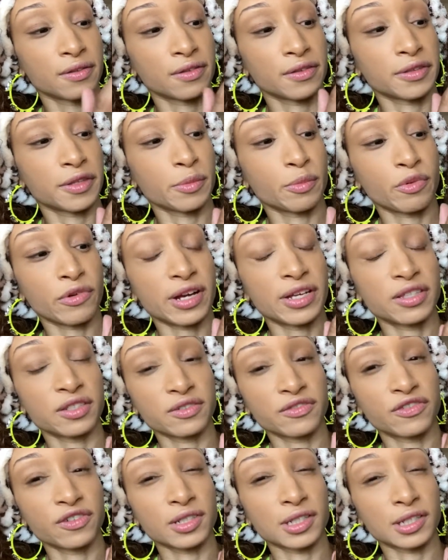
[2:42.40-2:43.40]
The bronzer
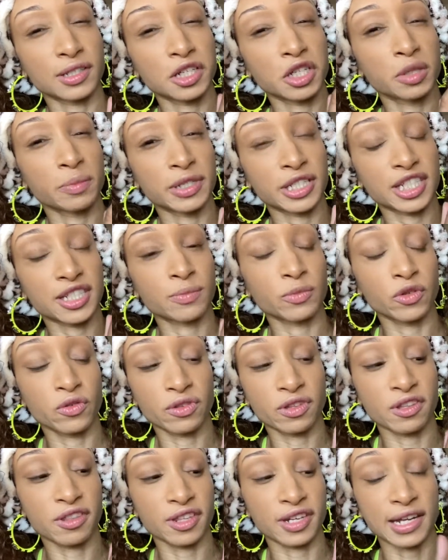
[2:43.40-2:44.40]
feels a little bit
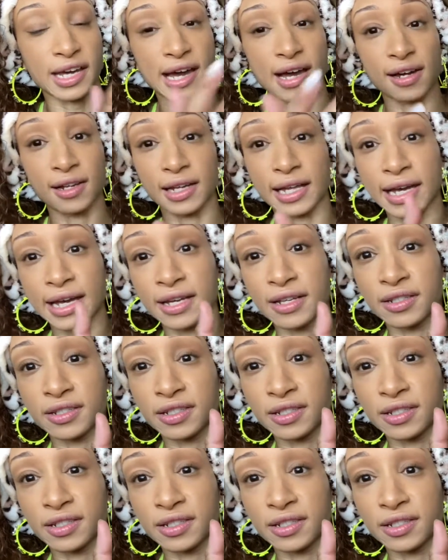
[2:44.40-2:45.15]
smoother than a highlight.